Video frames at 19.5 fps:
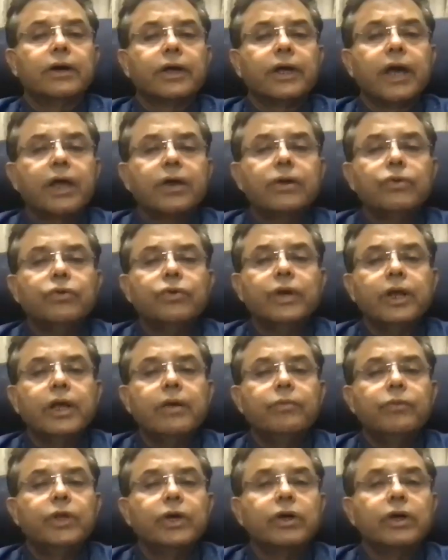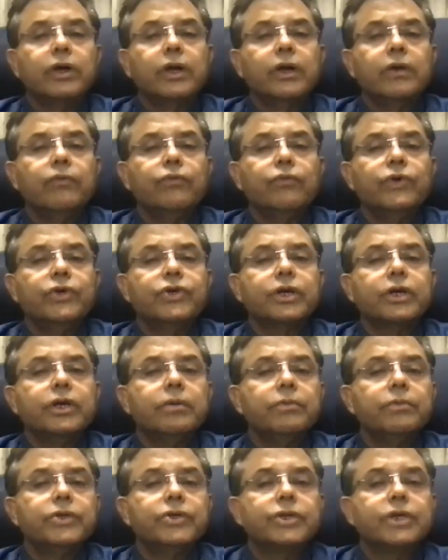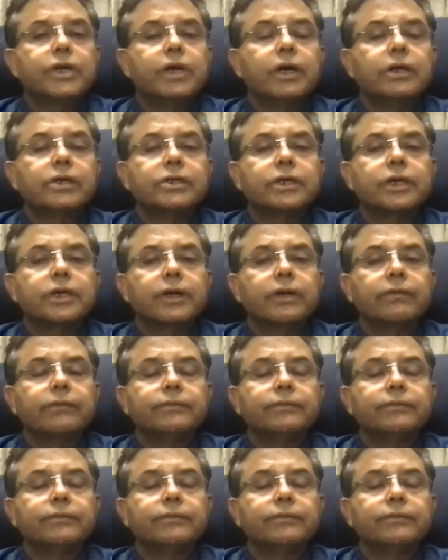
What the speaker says: Can you name the cream? Which cream is he asking?